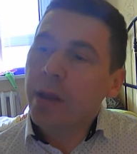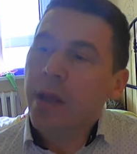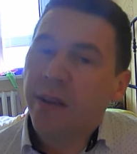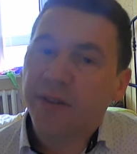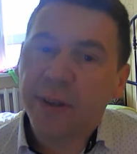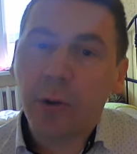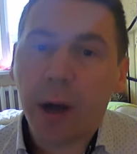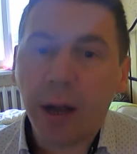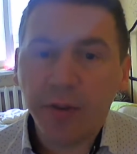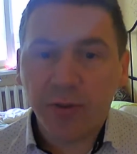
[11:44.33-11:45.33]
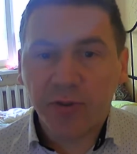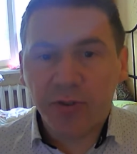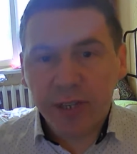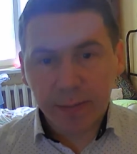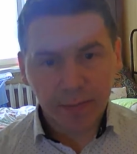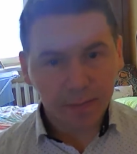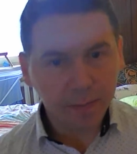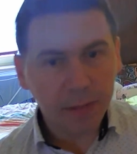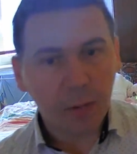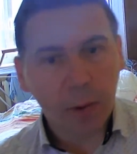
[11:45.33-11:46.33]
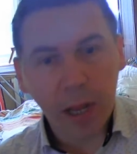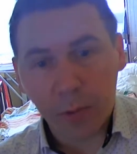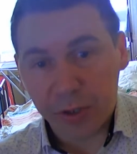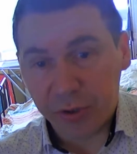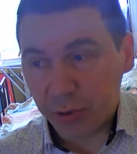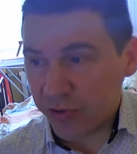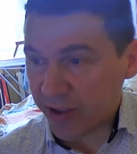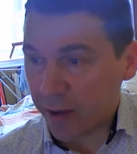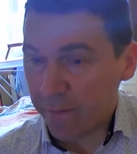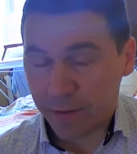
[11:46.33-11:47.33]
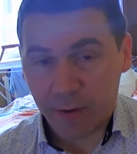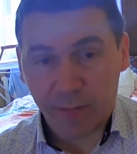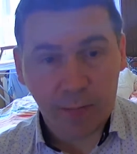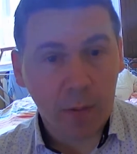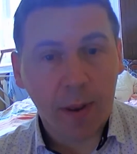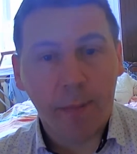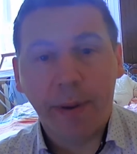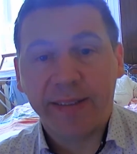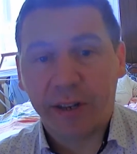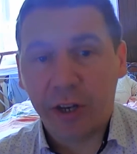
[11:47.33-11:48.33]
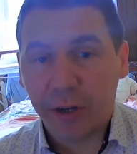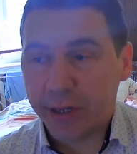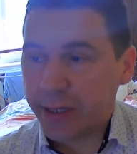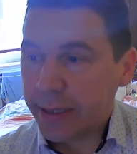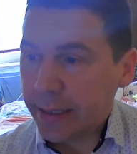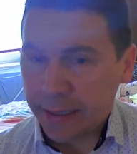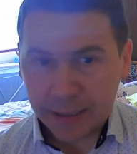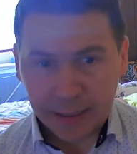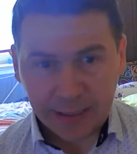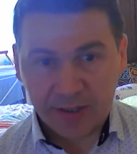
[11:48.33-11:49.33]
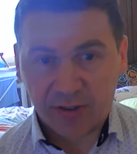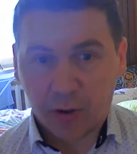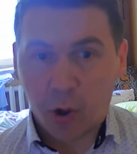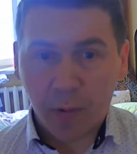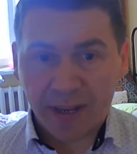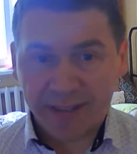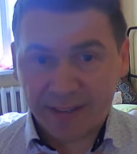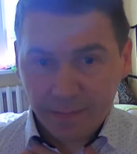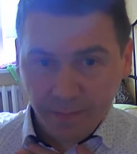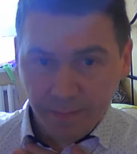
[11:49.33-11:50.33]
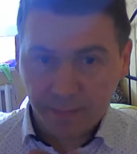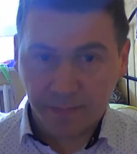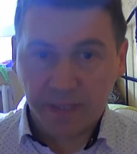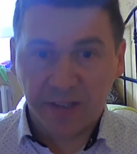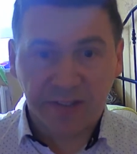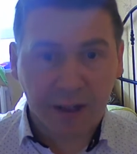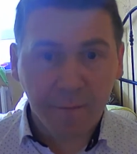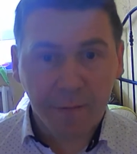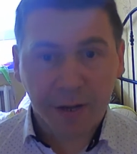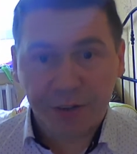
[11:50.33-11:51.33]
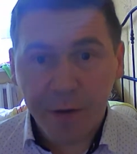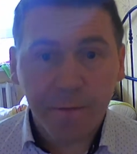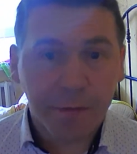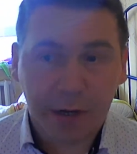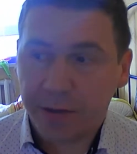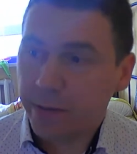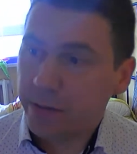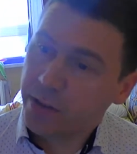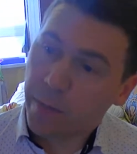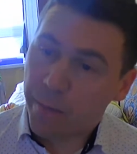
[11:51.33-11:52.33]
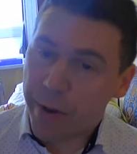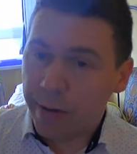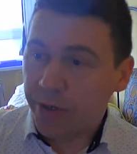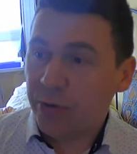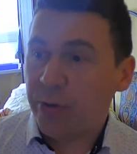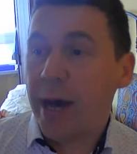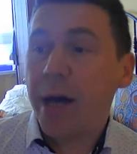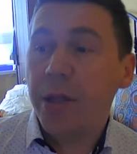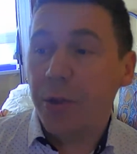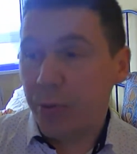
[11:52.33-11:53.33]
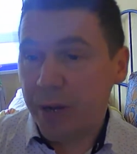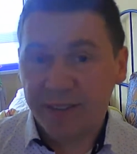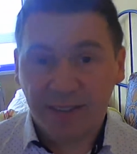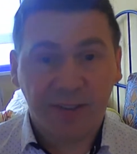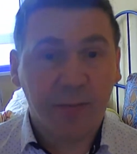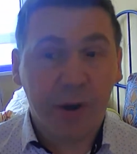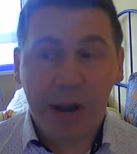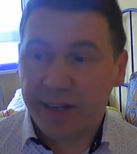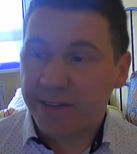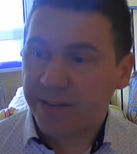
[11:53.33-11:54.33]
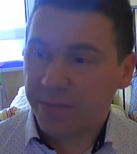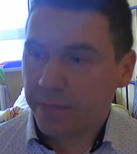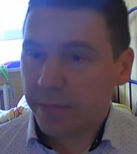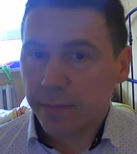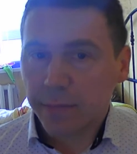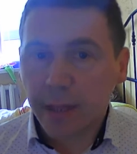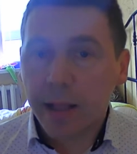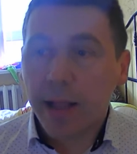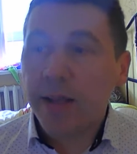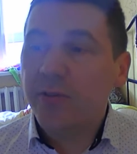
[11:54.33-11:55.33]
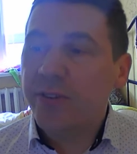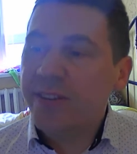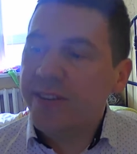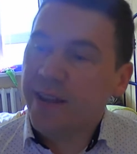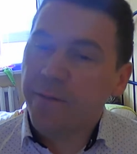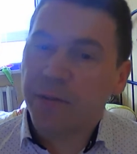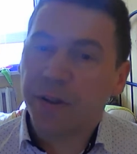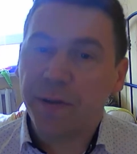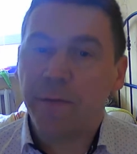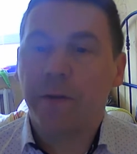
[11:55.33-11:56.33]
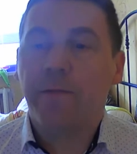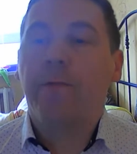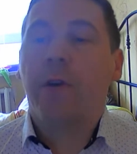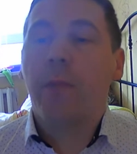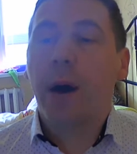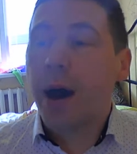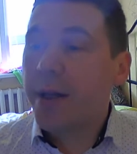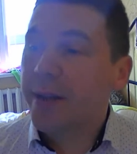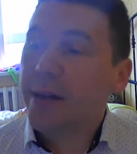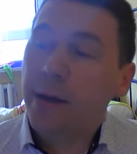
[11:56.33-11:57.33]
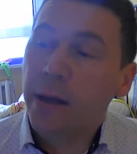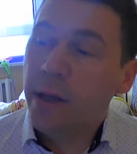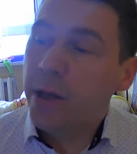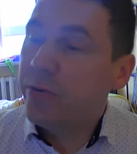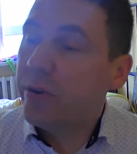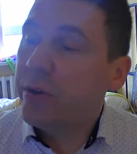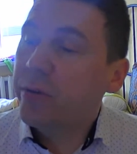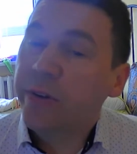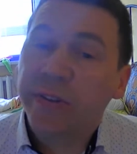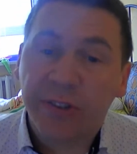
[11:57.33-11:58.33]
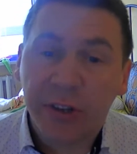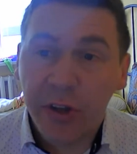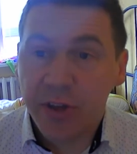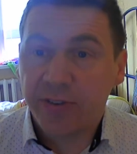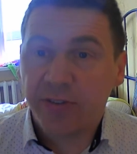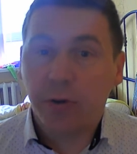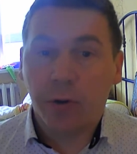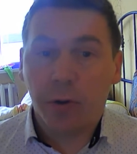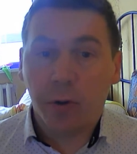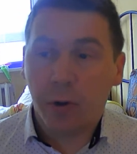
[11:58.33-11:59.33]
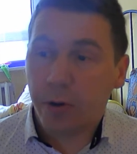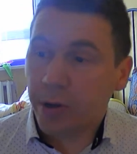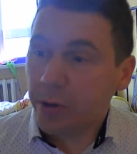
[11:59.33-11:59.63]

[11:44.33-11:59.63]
So as you see, when we do something with problem-based learning, it's always something different comparing to the other universities practice. Also, it's something different from other researchers or